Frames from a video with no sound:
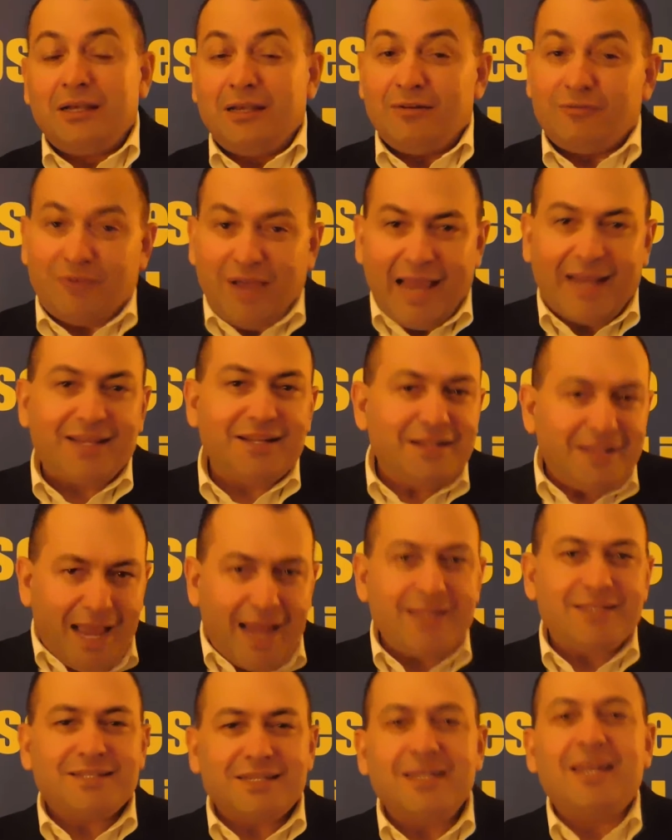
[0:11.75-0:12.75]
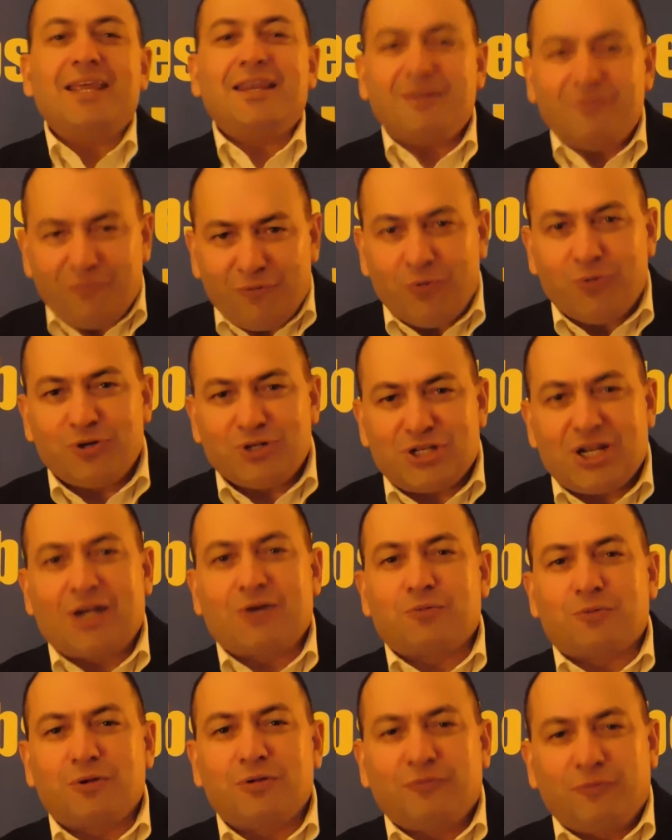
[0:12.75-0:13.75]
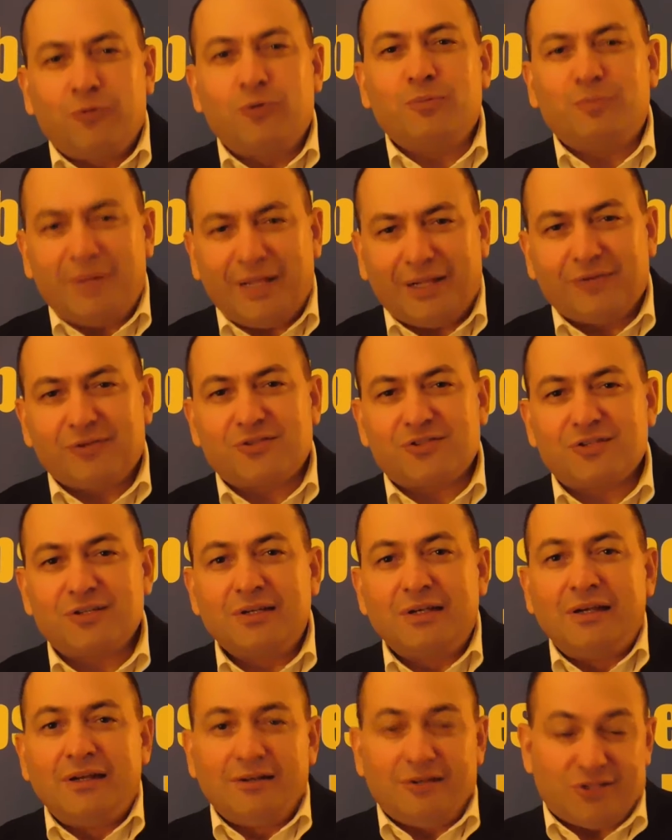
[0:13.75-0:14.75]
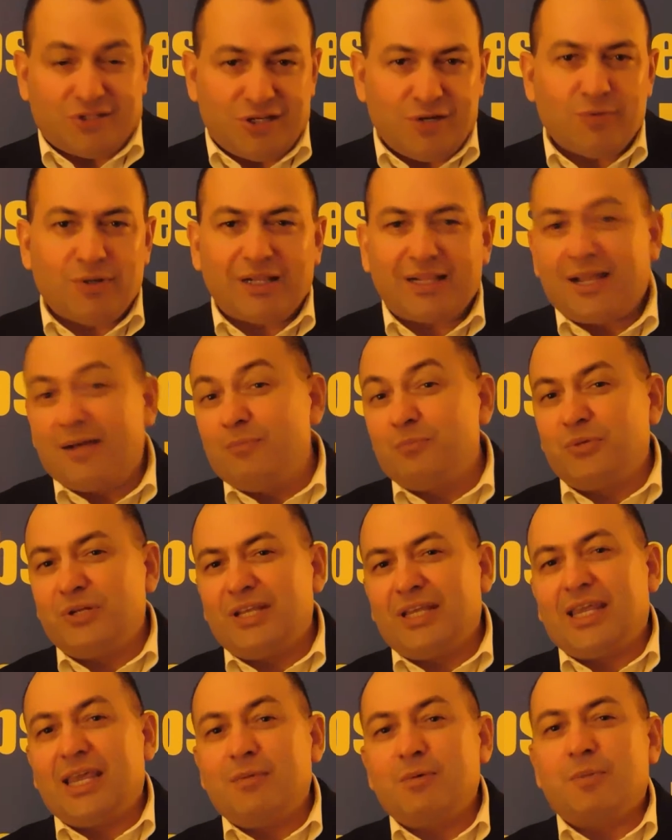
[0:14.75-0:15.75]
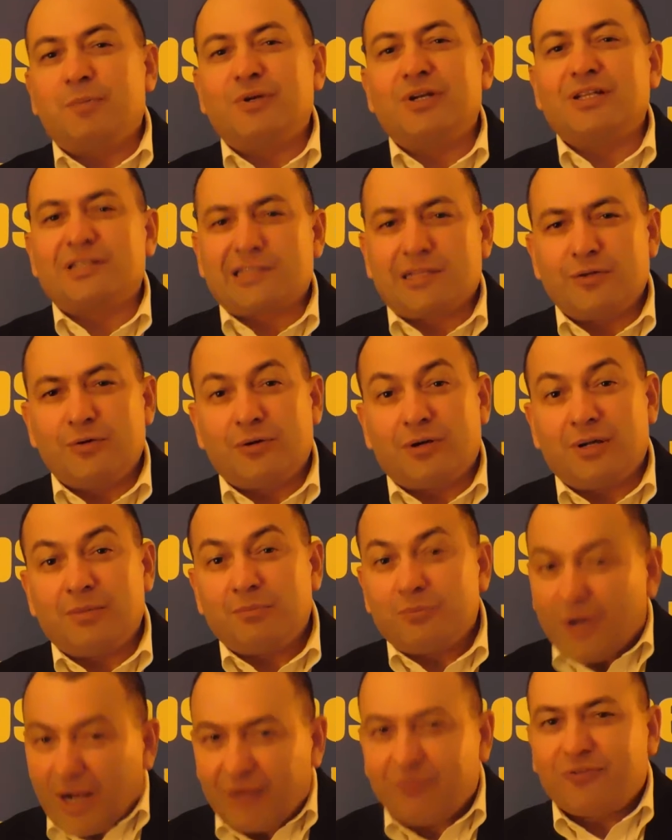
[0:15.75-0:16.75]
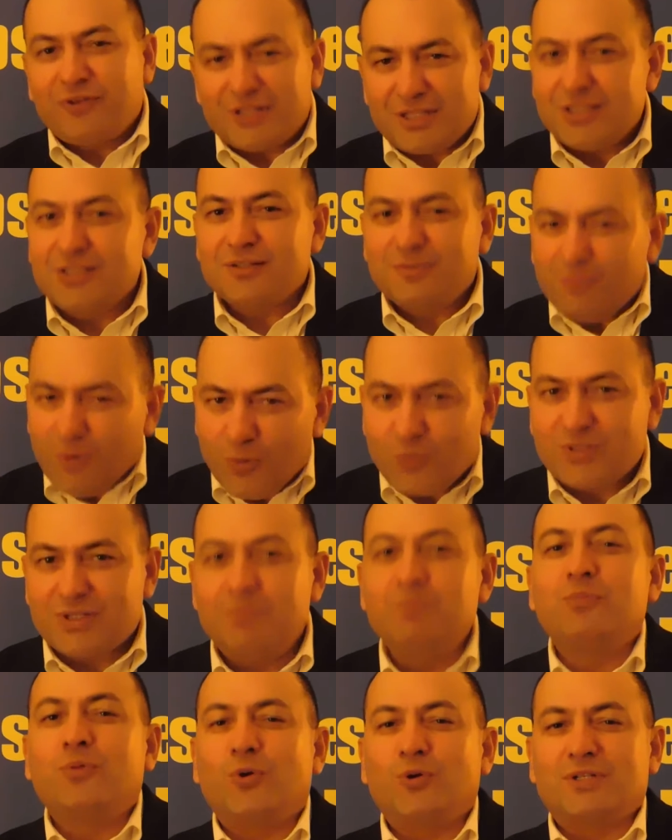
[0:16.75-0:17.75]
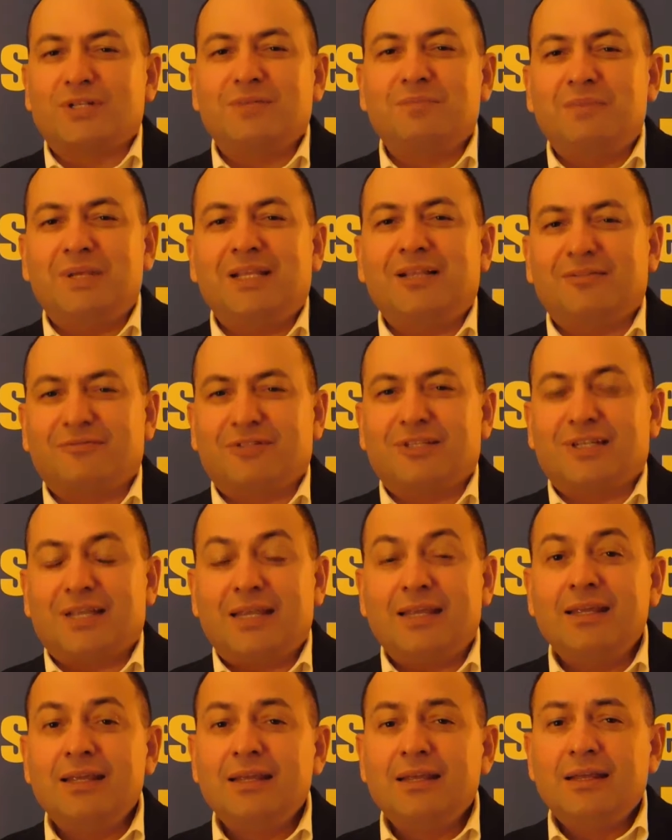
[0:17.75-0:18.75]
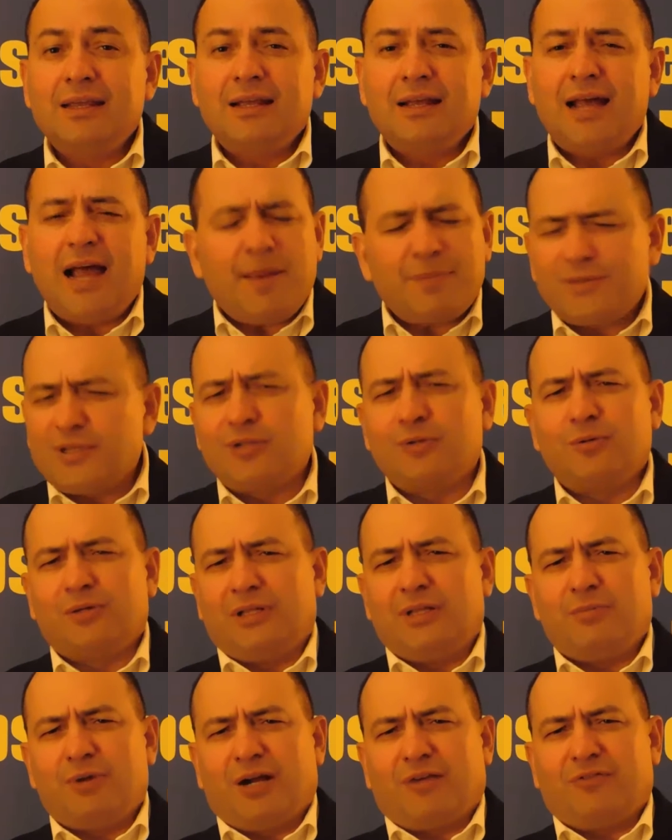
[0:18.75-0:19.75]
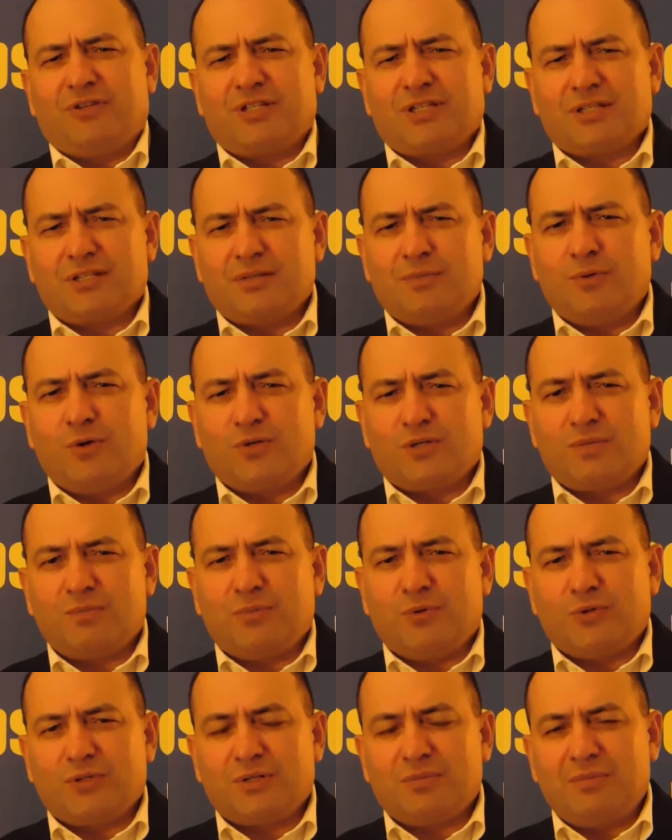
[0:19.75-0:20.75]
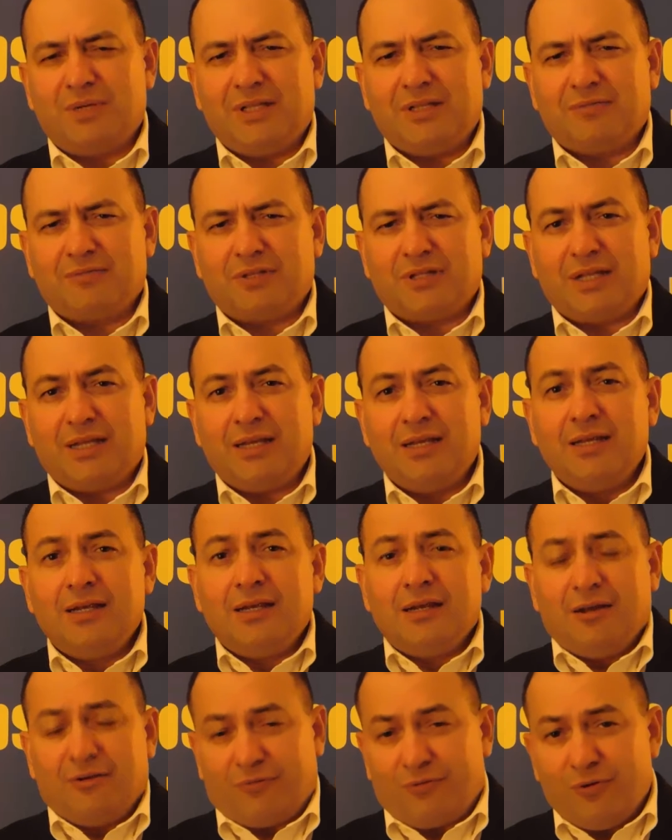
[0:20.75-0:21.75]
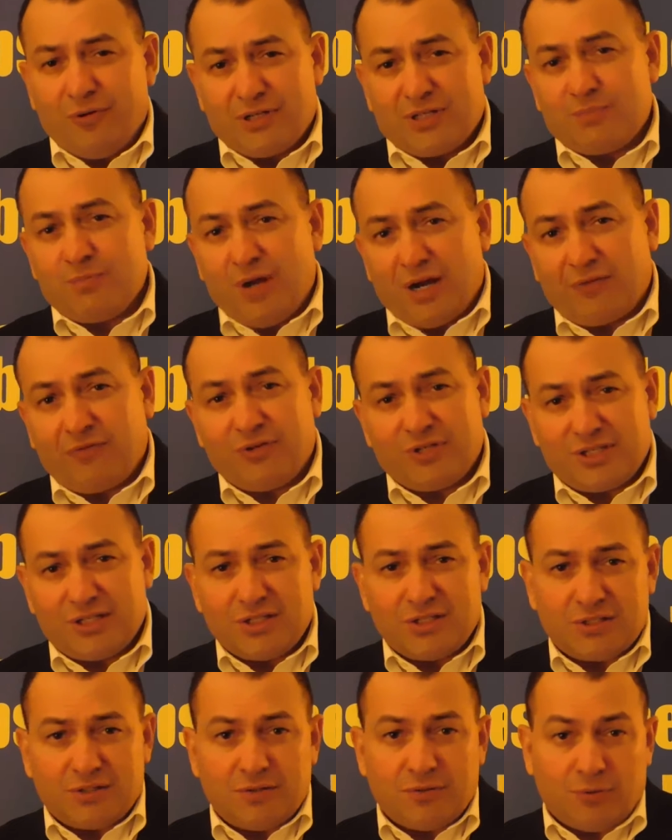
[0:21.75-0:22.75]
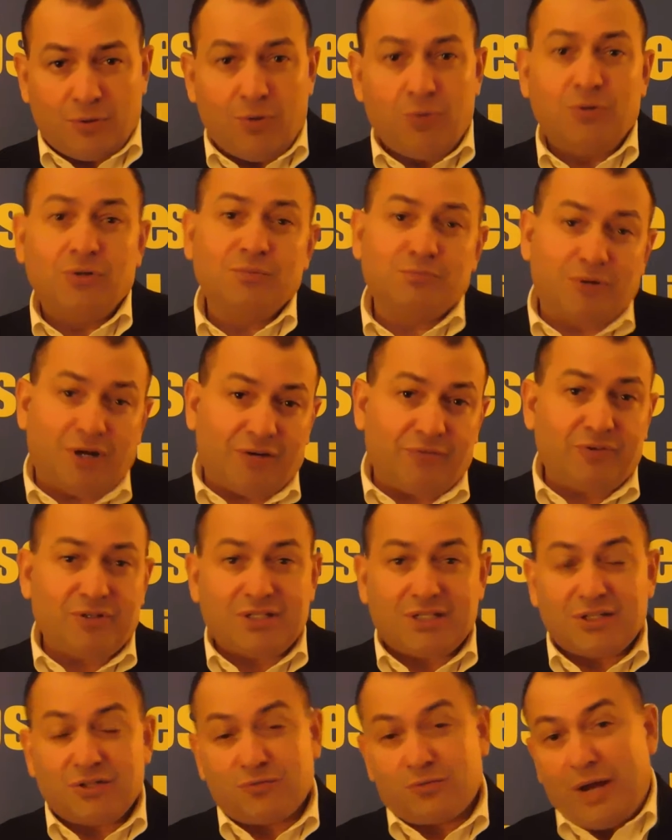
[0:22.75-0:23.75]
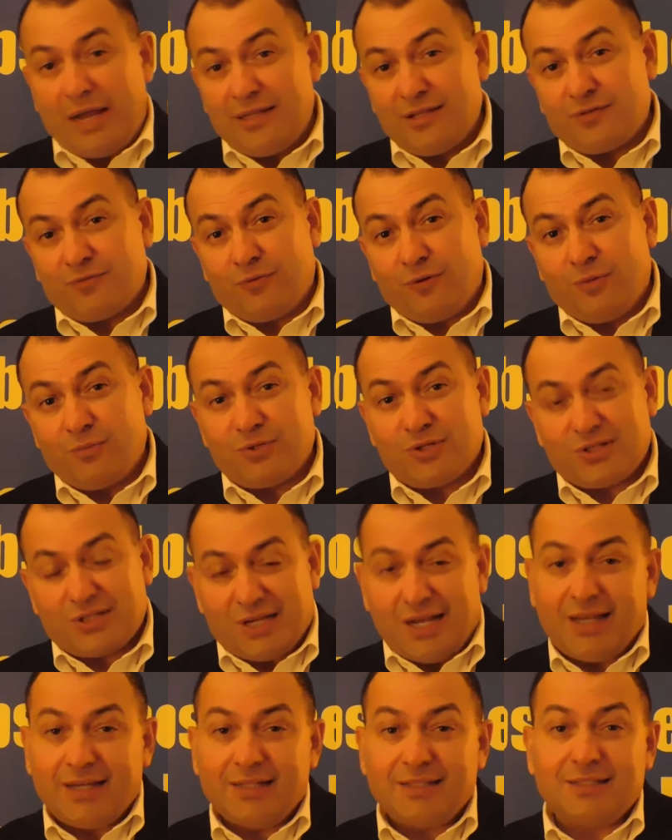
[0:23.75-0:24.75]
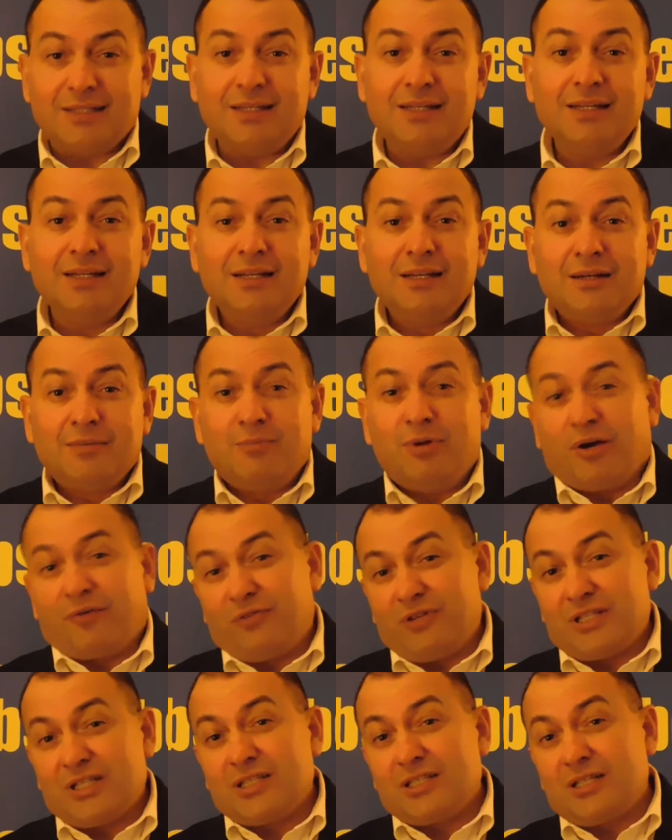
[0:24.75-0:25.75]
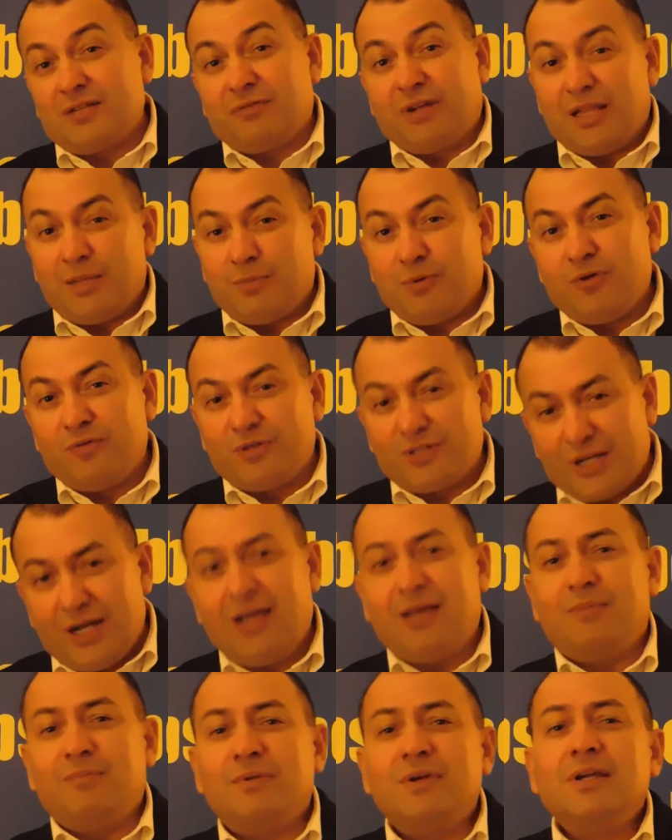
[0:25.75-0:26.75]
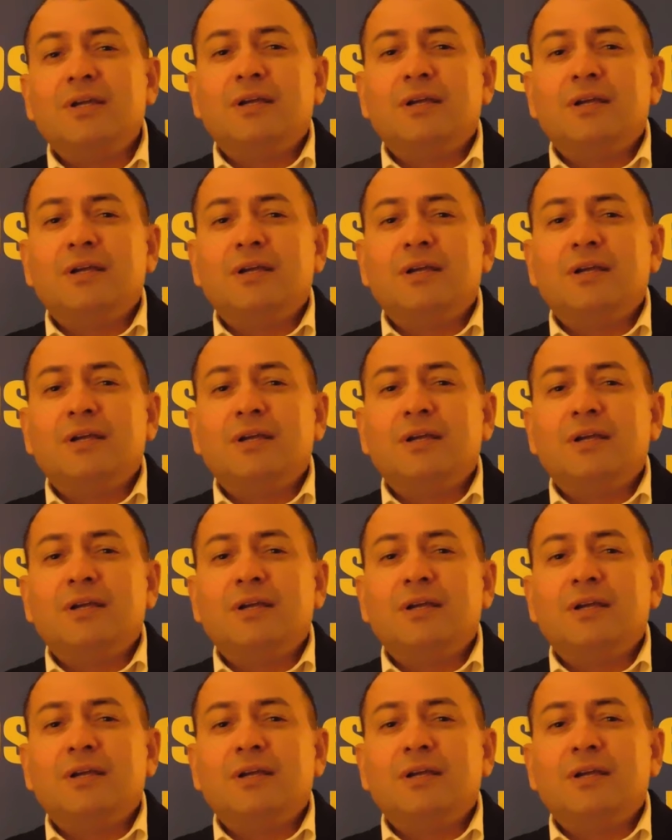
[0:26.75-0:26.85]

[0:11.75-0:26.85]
In fact, in 1984, General Food Mills, the cereal company, came up with a slogan: breakfast is the most important meal of the day. Absolutely, breakfast is the most important meal of the day. Of course, breakfast has grown, breakfast has transformed society, breakfast has developed over time.